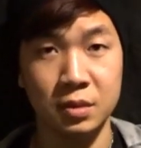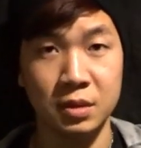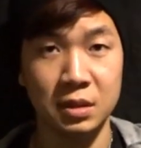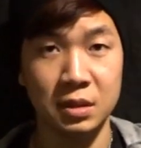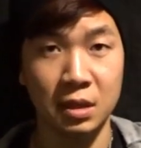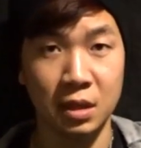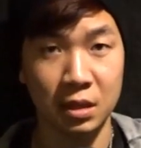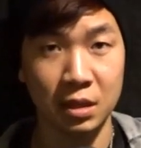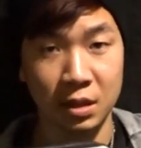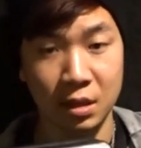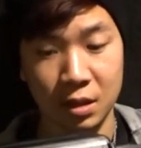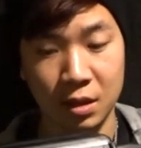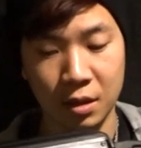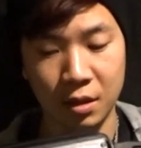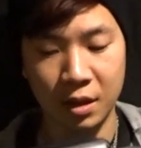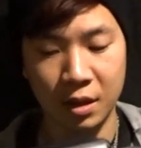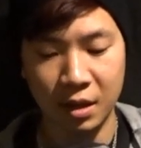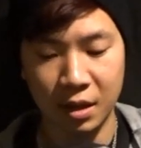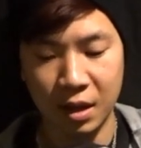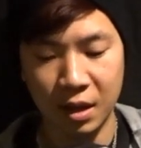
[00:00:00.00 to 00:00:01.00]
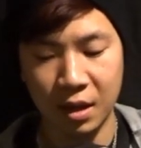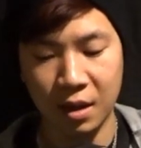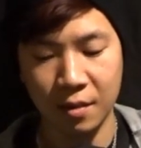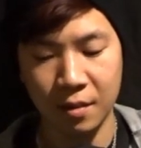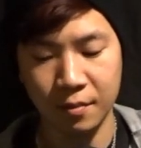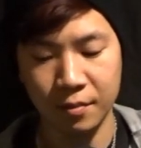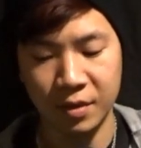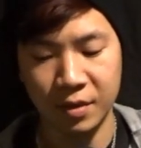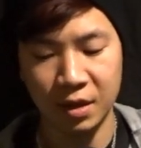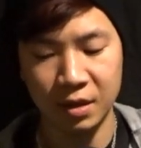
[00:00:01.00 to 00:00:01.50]
the E&L
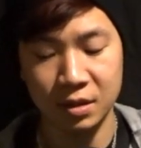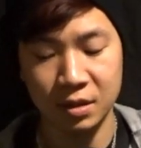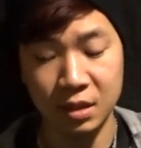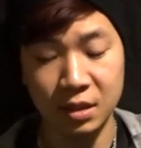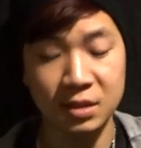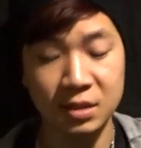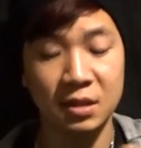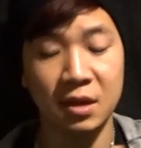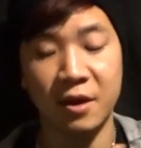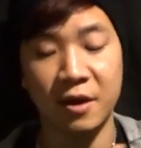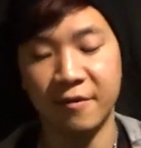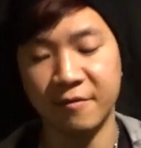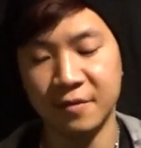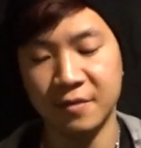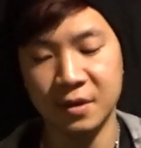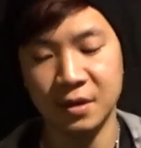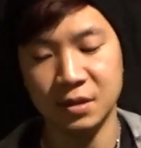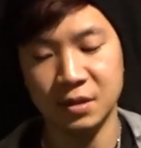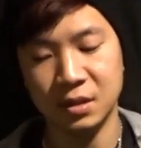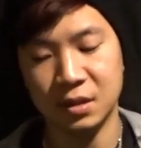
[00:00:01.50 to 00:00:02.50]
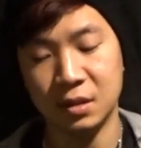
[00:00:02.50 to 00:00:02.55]
AKM that doesn't have this,